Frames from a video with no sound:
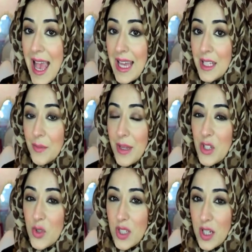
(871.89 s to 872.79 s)
and
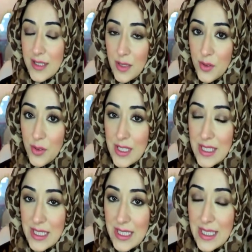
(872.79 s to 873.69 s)
make sure to cut down on
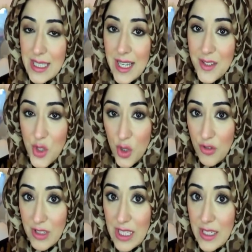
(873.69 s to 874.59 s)
acidity and
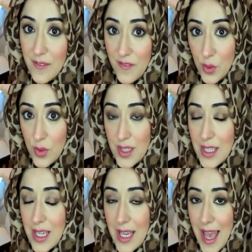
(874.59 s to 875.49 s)
sugary
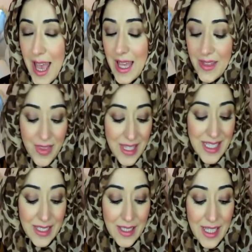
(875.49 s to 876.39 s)
foods. And
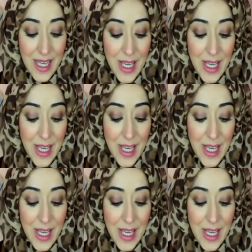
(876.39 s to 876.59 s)
that's it.